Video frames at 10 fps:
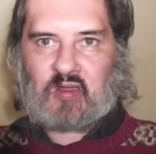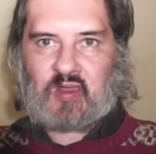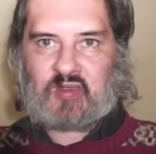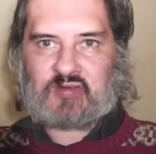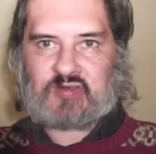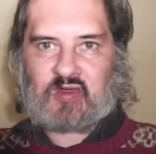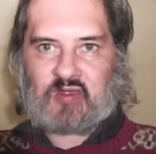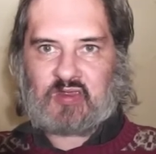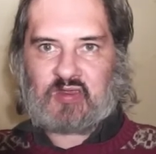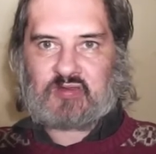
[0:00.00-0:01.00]

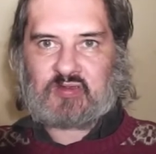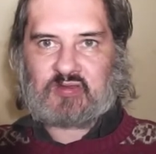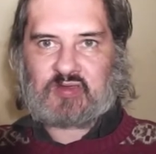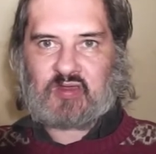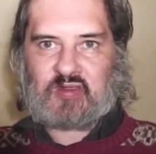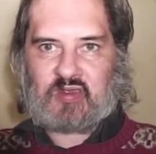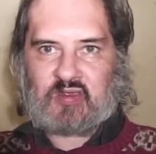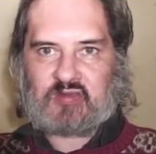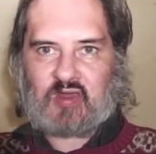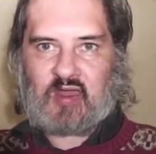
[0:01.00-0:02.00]
inside the
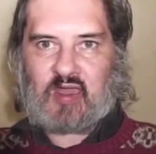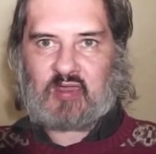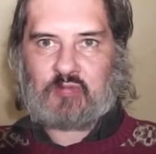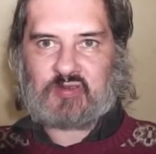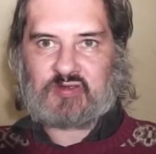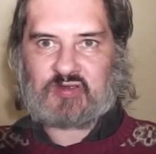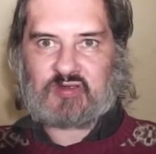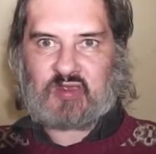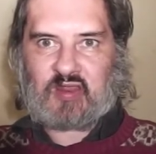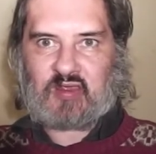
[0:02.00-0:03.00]
entire egg, which is a
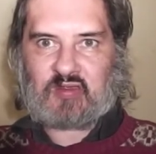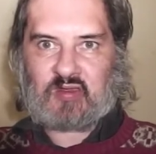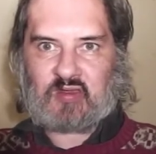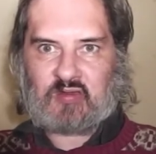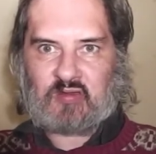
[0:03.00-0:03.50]
zillion,